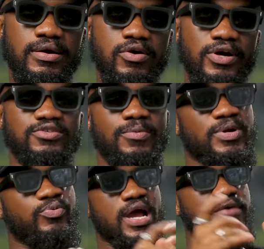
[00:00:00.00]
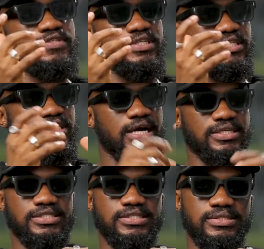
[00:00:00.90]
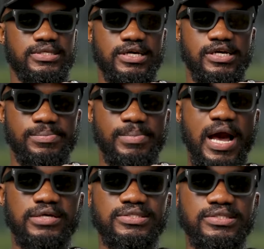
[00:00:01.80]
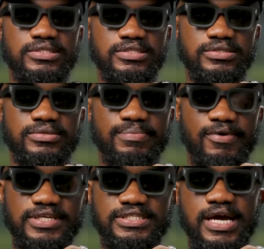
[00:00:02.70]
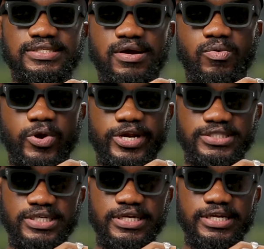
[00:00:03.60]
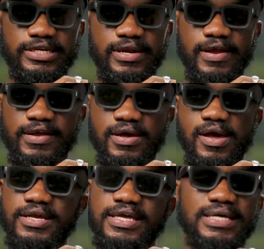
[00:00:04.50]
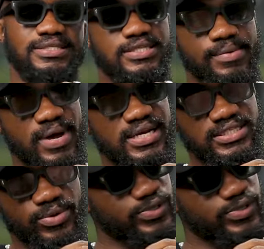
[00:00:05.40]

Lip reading: a topic we have to discuss. How to monetize our works and then get the monies that